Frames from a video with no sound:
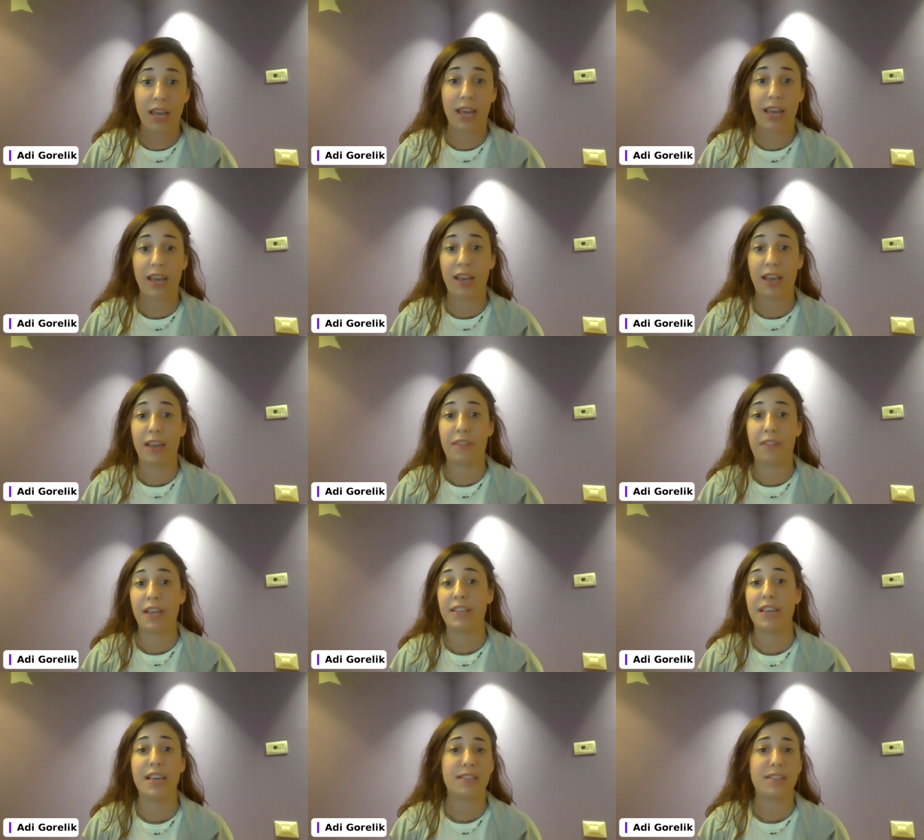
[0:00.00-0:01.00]
The
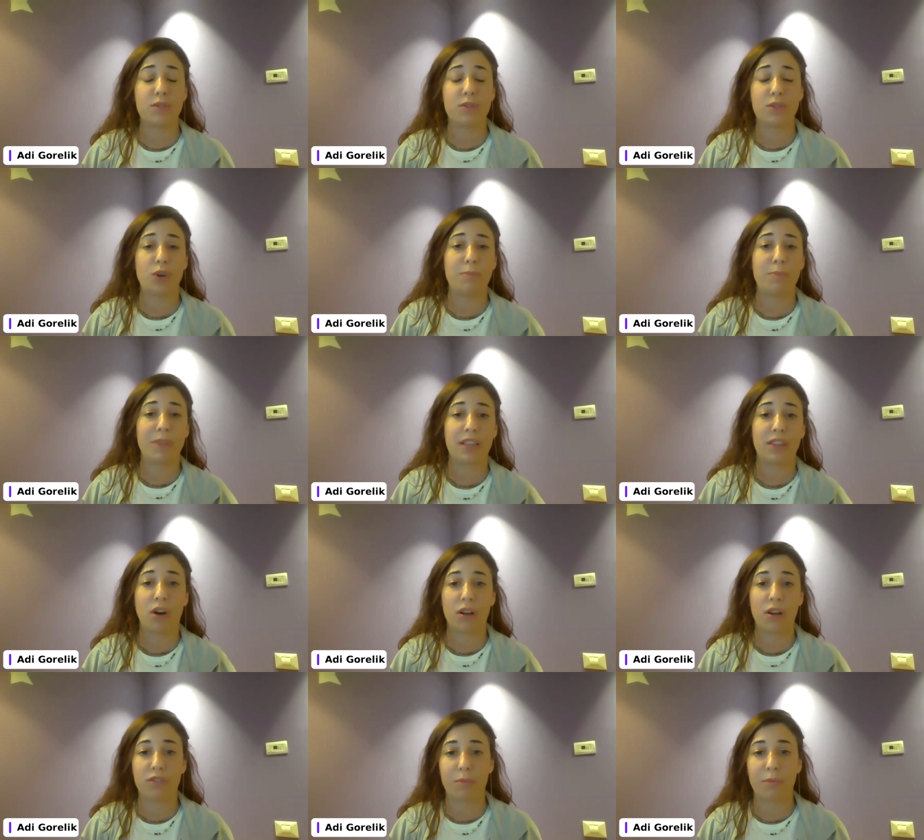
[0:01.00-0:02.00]
idea is to streamline,
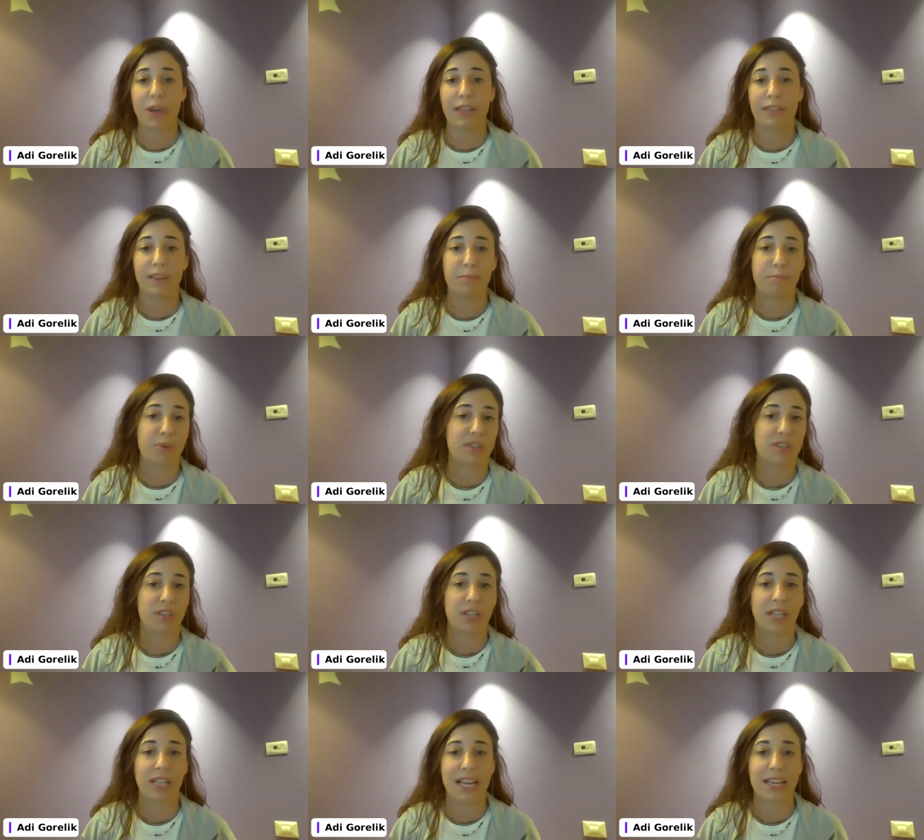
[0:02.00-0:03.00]
automate, and
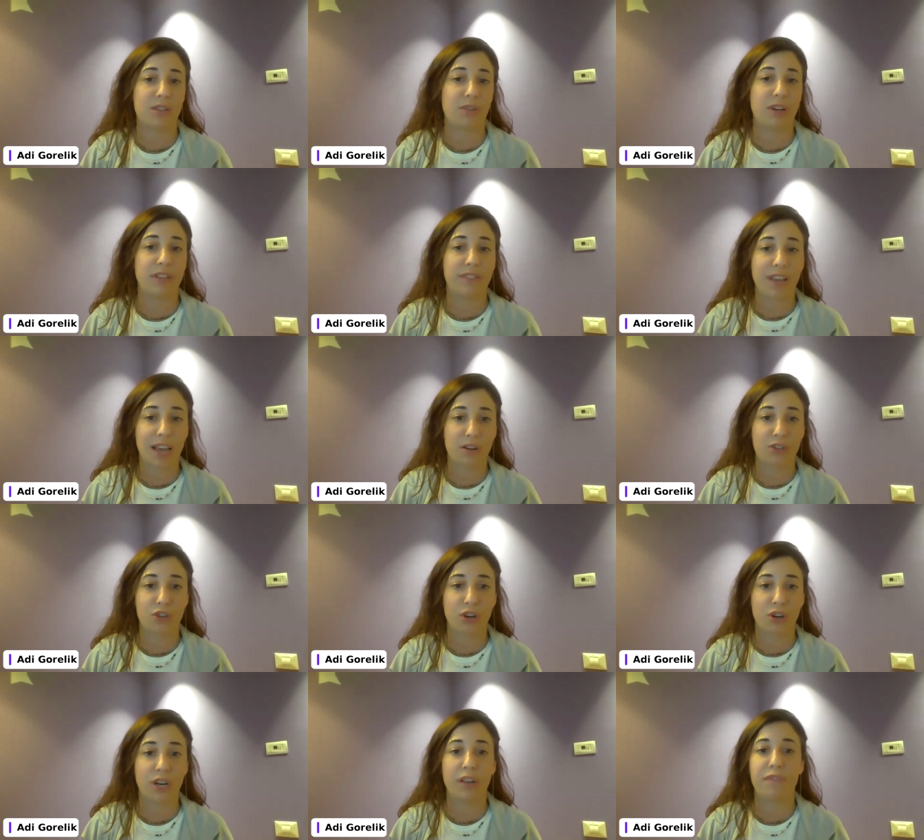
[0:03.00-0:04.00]
personalize your entire
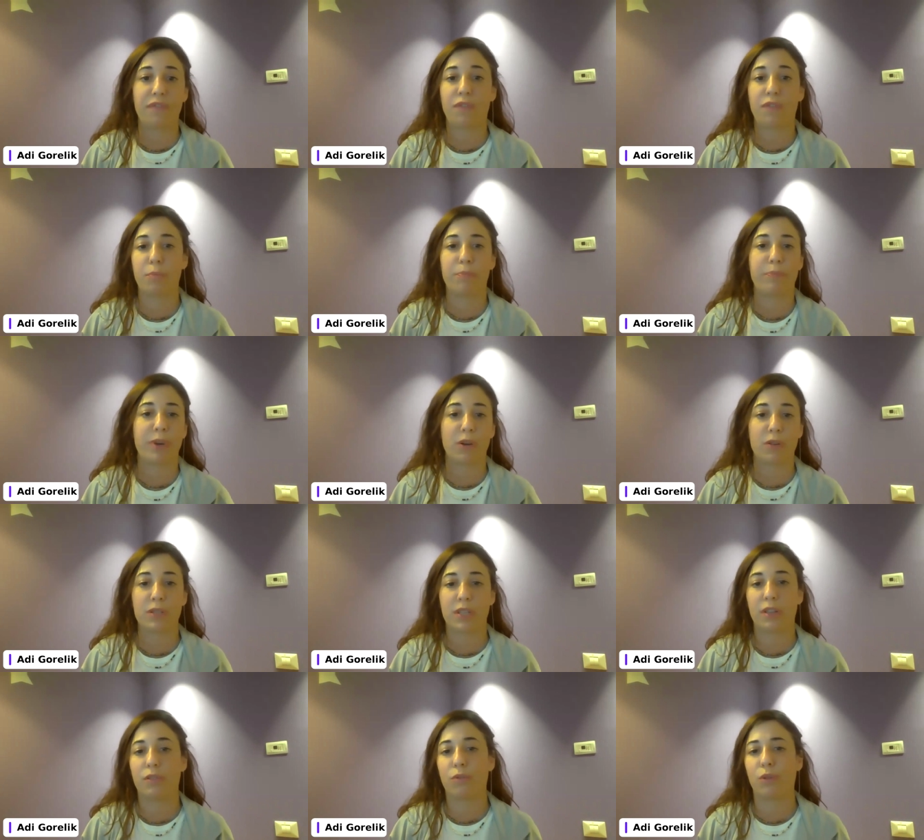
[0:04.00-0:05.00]
journey from
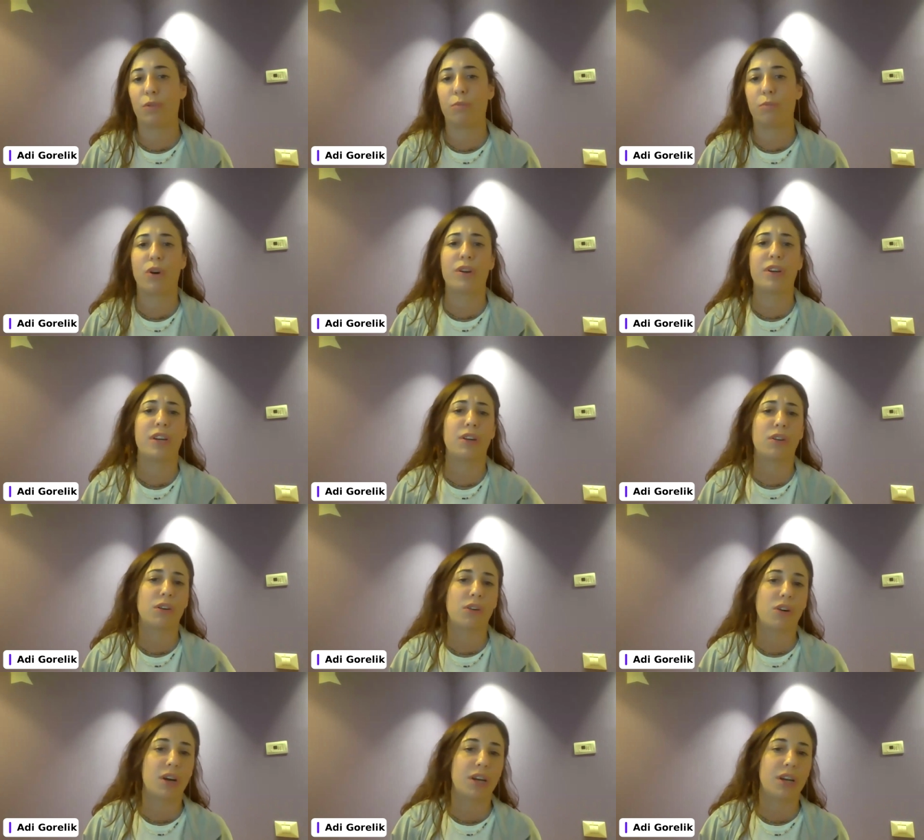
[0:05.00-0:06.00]
POC to onboarding,
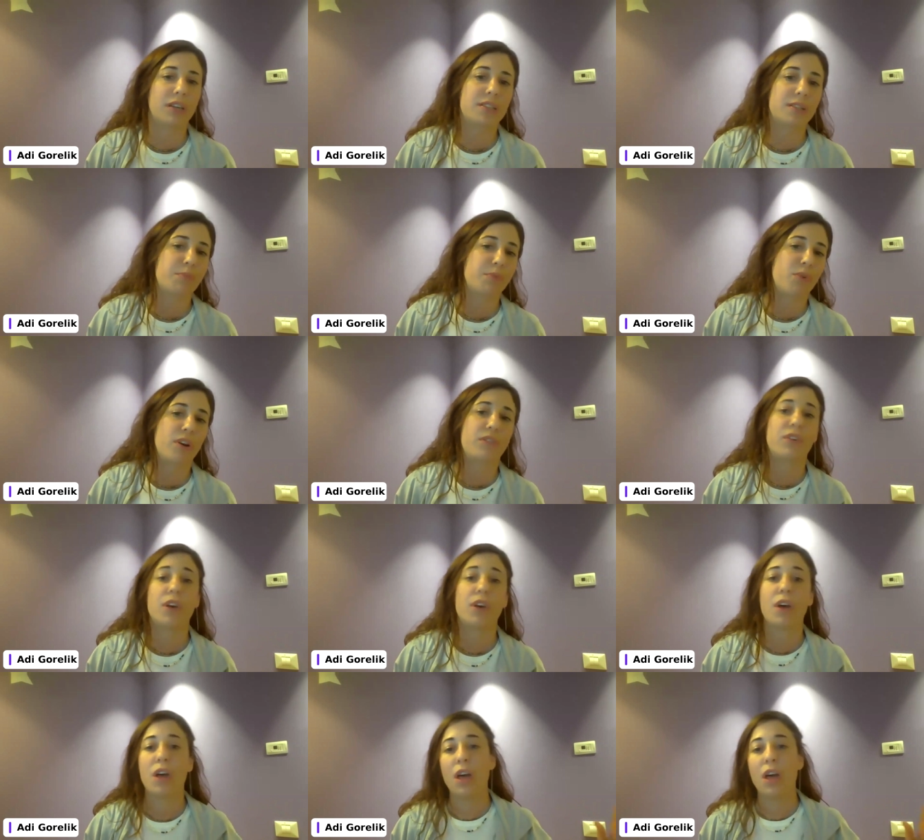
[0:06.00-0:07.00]
ongoing support,
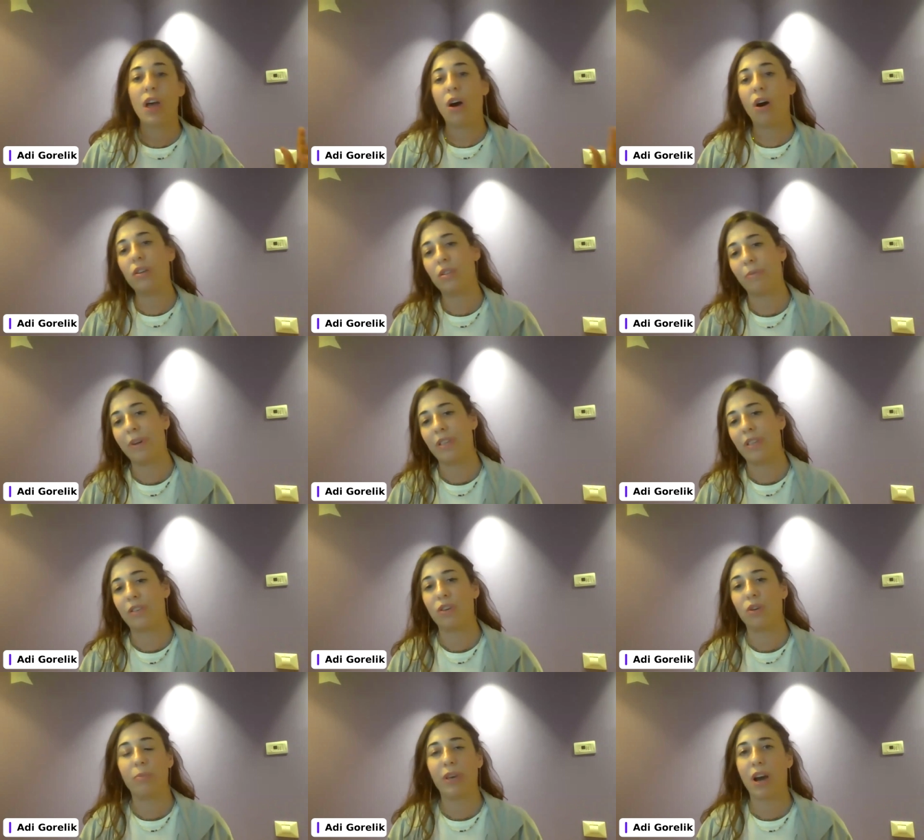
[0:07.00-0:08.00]
automated
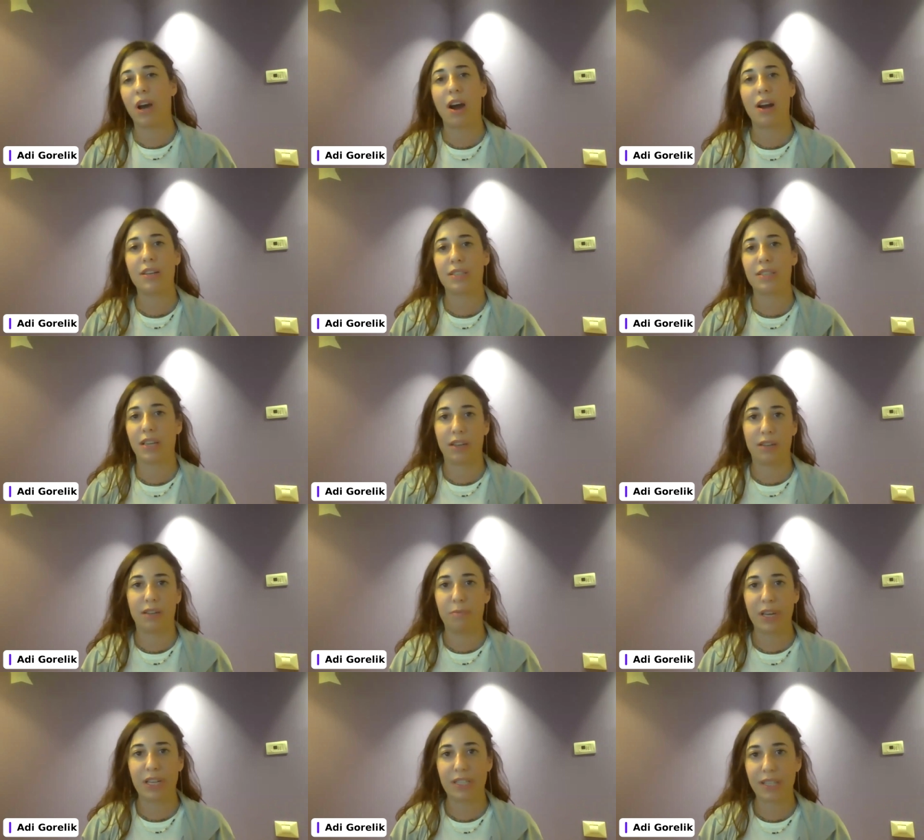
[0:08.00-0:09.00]
QBRs, and
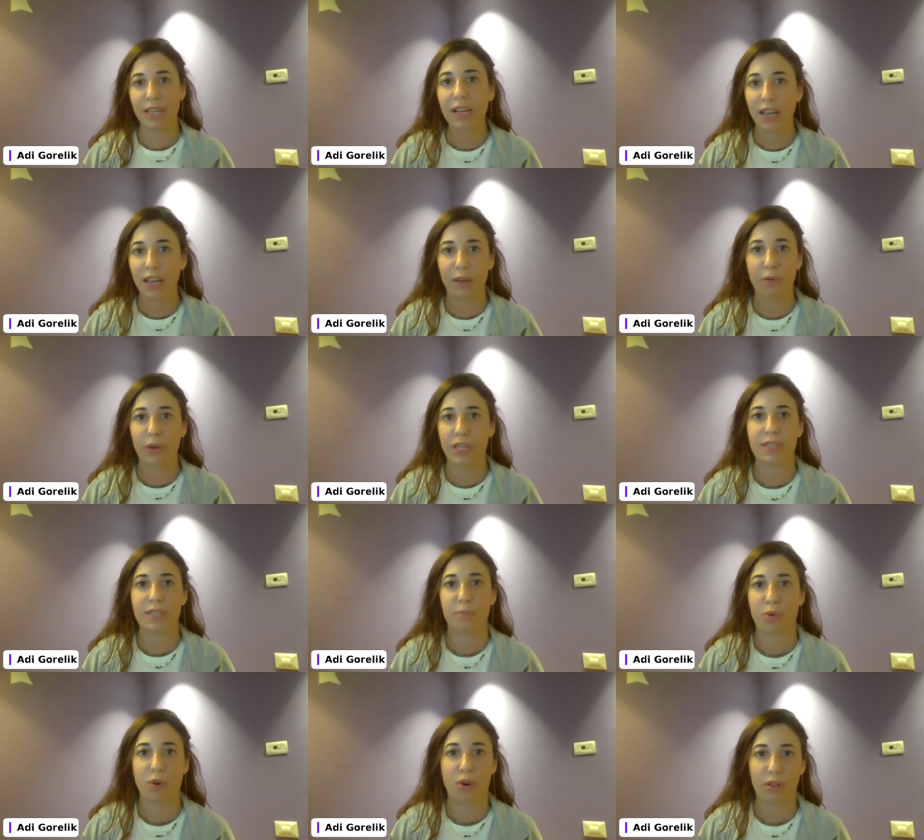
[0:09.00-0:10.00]
basically we
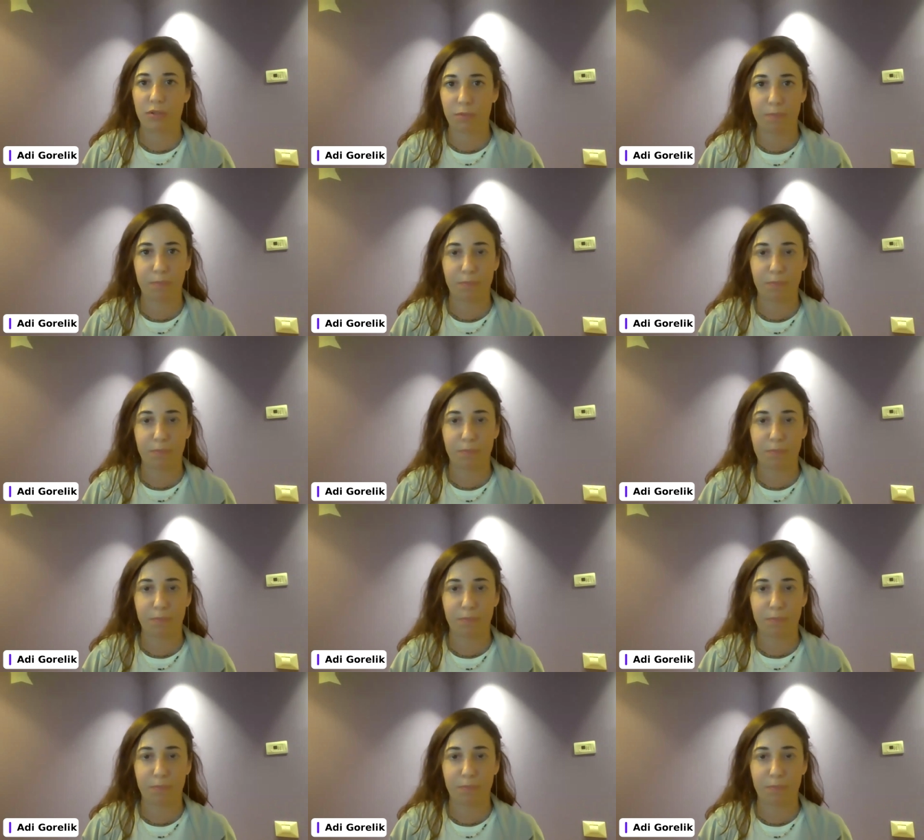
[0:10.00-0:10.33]
support